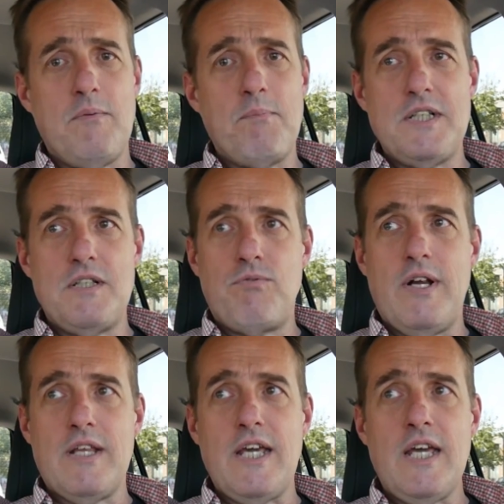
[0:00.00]
and budget
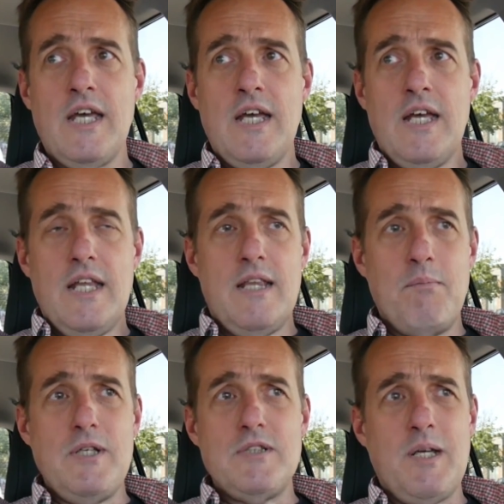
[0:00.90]
friendly. The
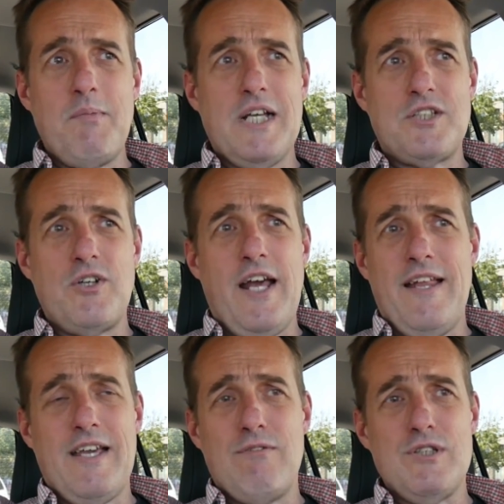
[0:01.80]
museum yesterday, I
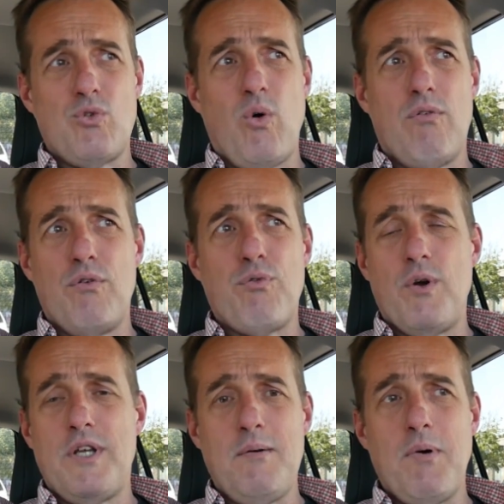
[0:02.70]
think it was $12
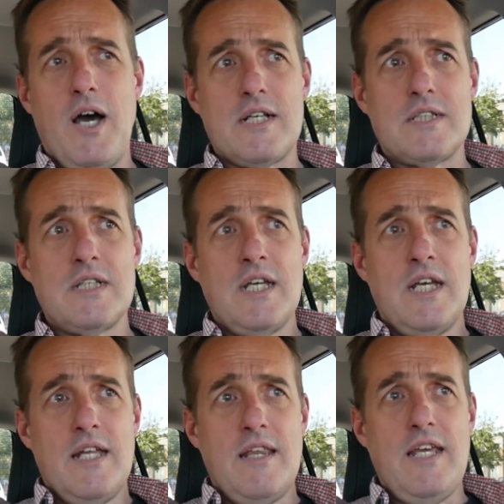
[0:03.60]
or $14.
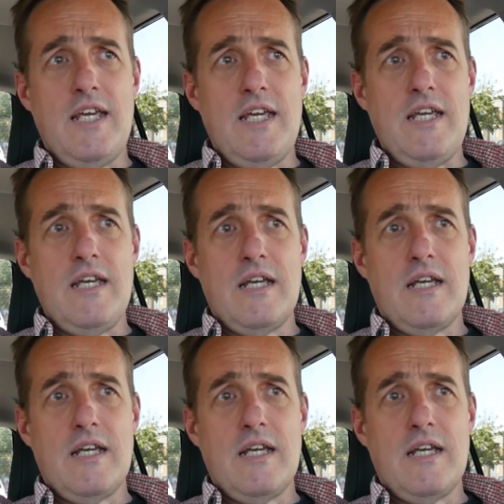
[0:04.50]
The